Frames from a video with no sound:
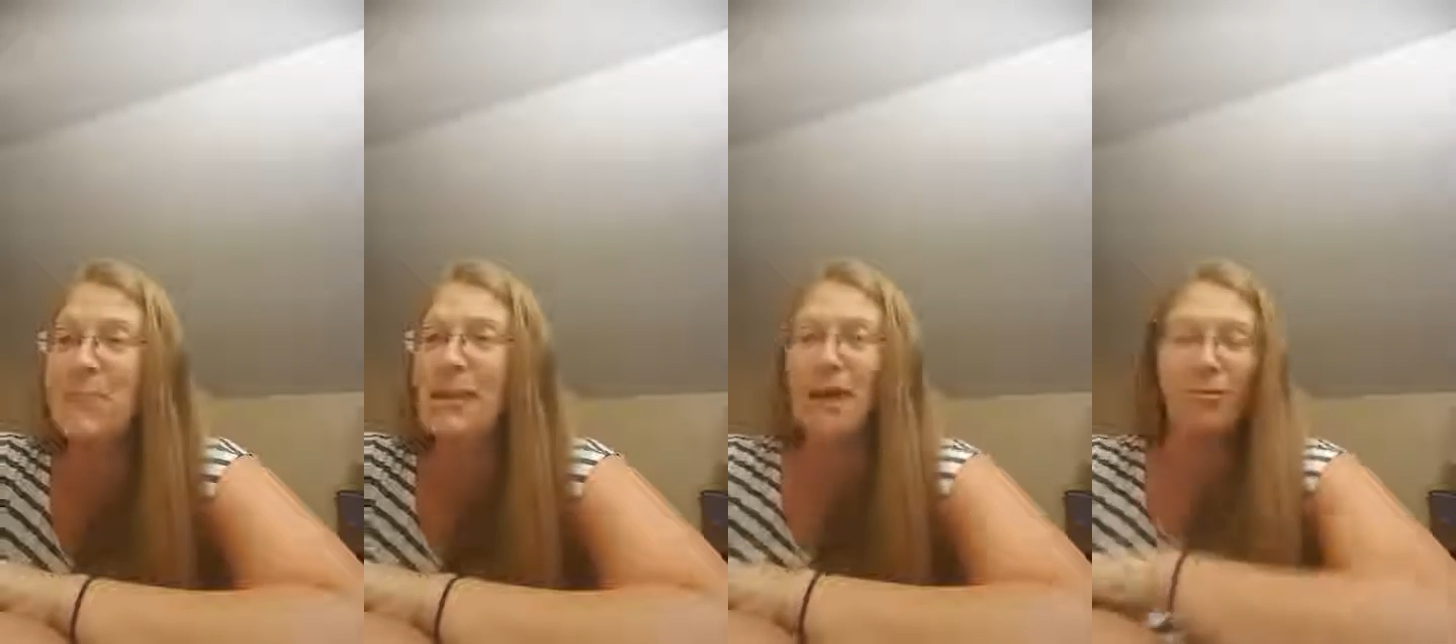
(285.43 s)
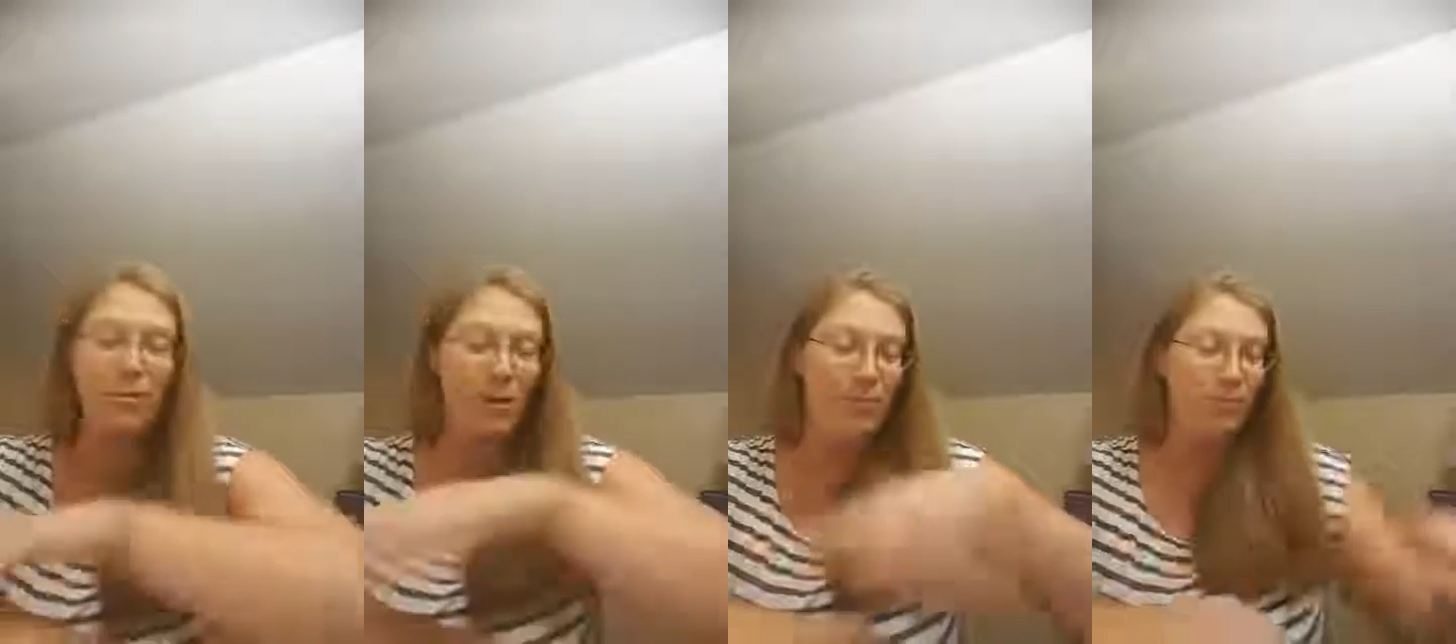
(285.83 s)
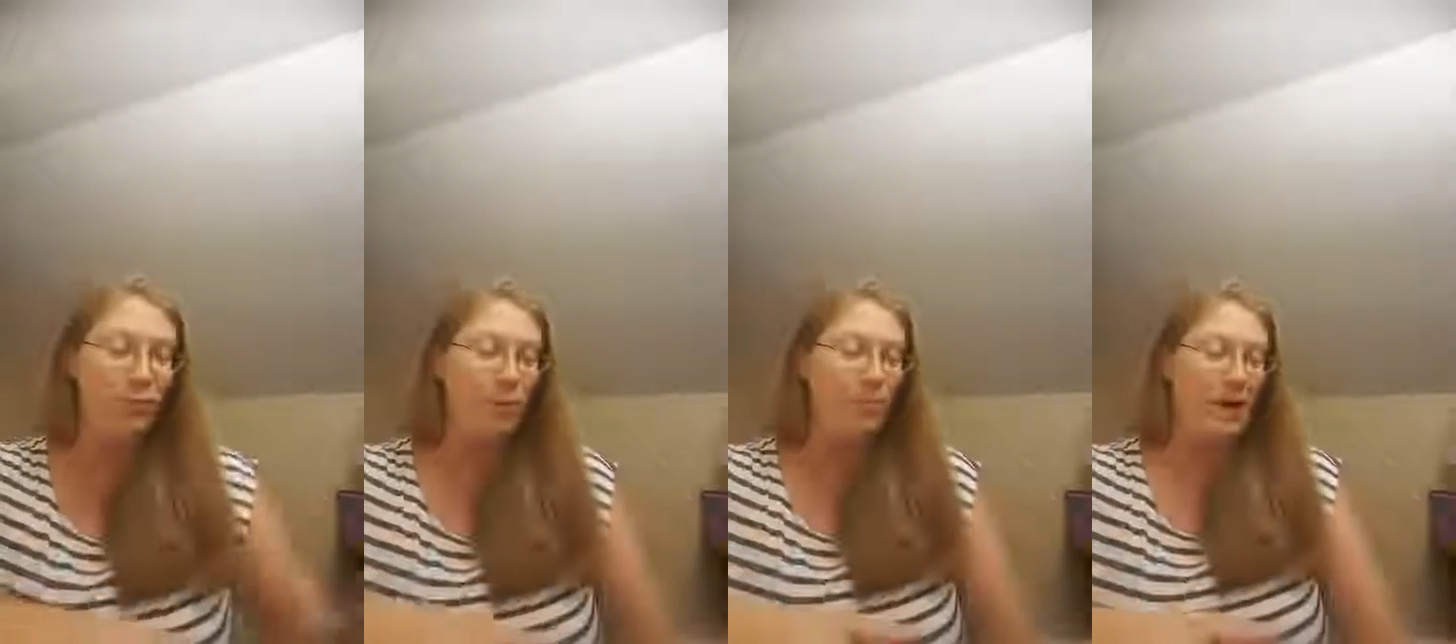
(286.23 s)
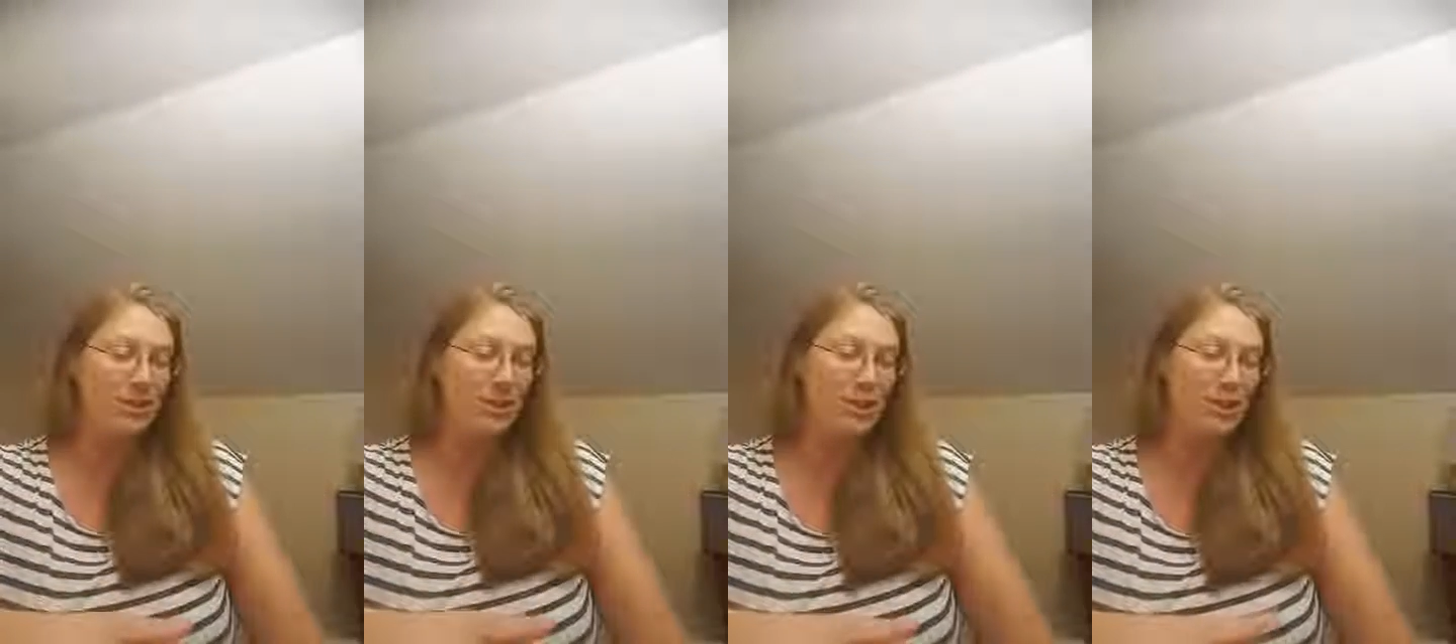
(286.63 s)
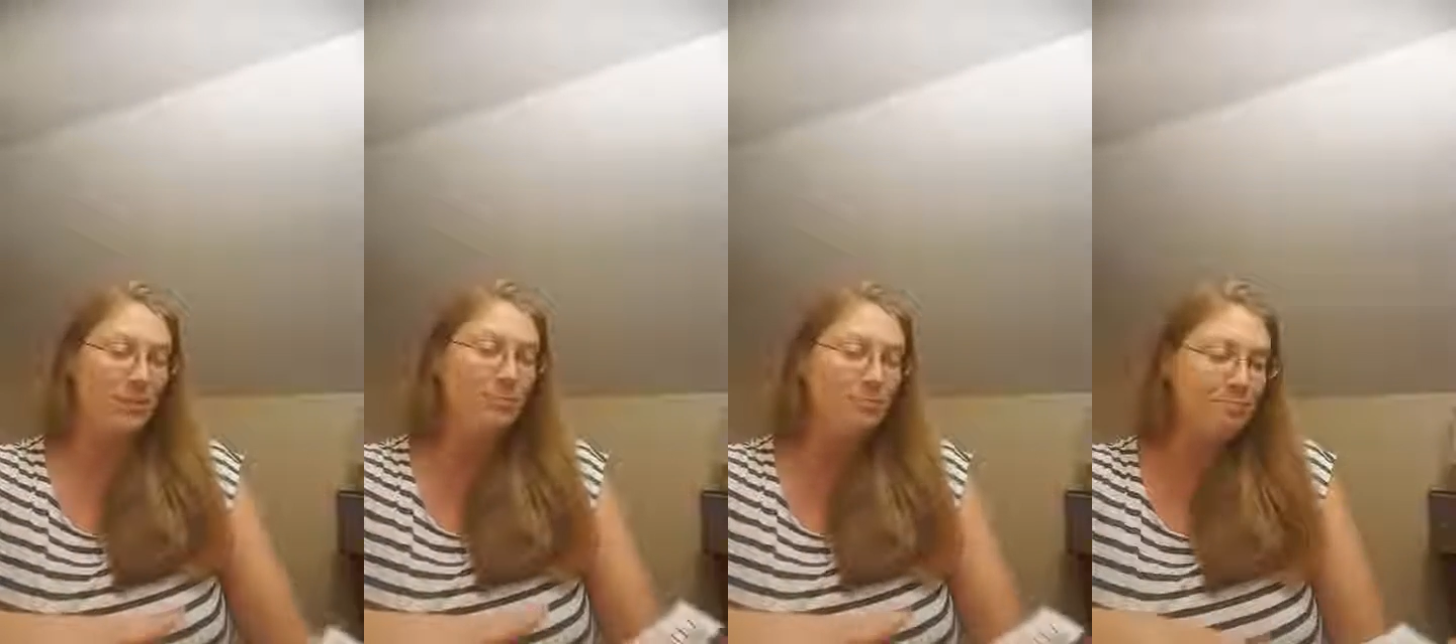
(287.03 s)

Now, from The Road Back to You,